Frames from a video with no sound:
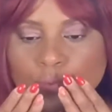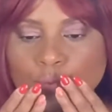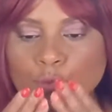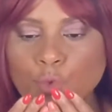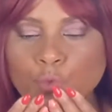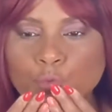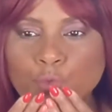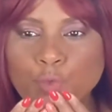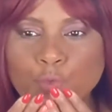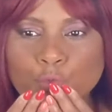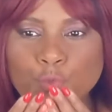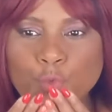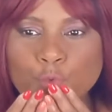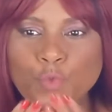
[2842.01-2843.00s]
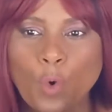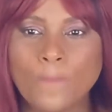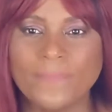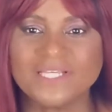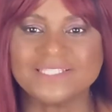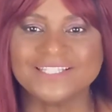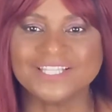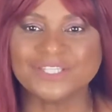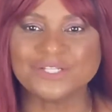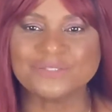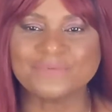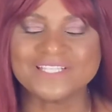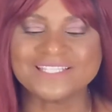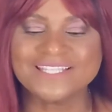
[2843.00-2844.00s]

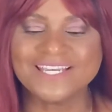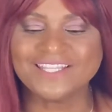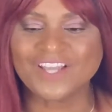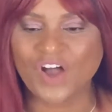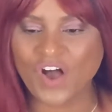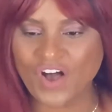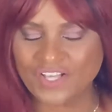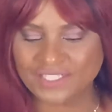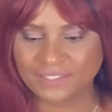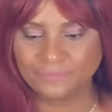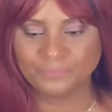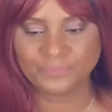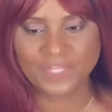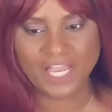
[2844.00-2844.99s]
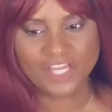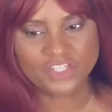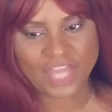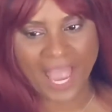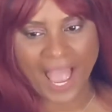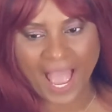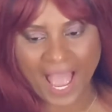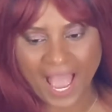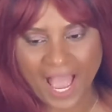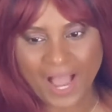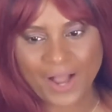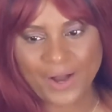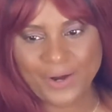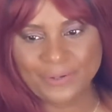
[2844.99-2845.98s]
Besitos, besitos.
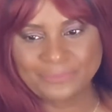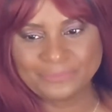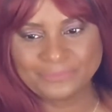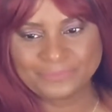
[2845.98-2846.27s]
Ciao.